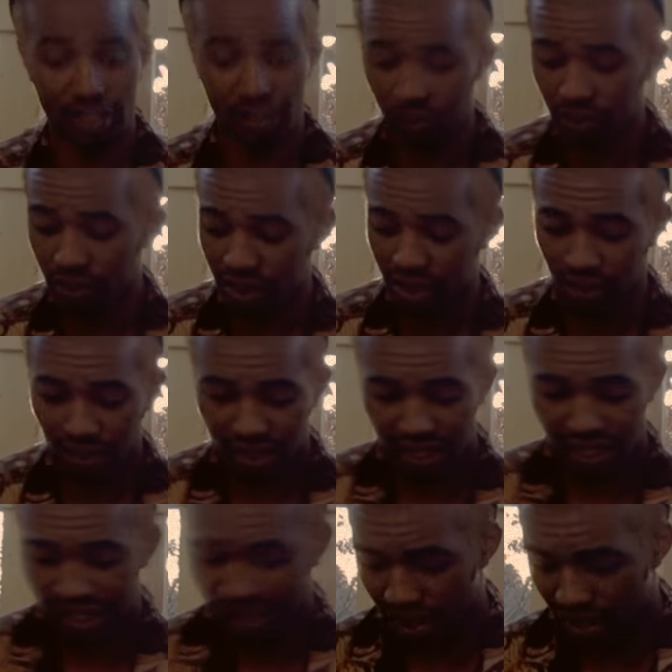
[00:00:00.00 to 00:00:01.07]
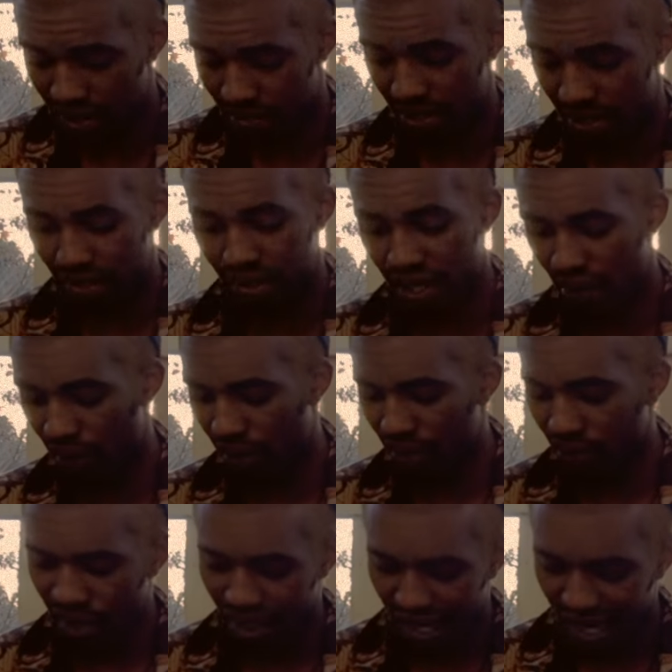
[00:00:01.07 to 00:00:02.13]
so we'll see what that talks about. You know, what
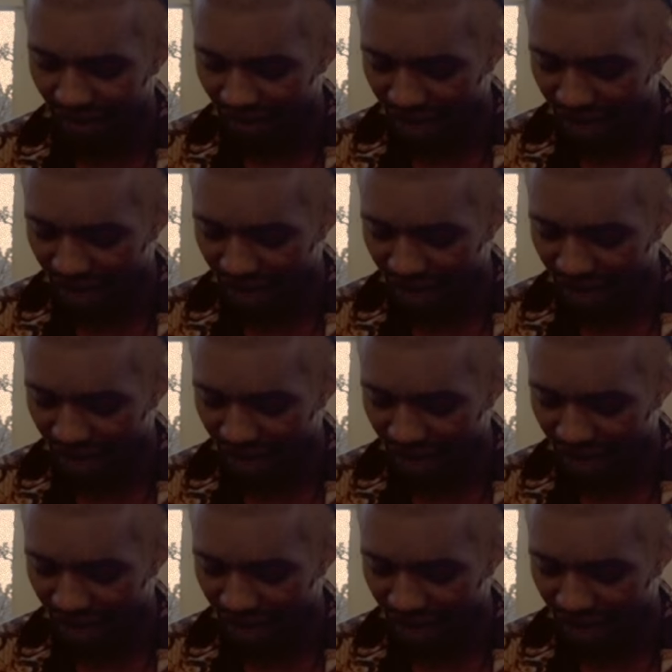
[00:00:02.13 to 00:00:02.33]
are we going to have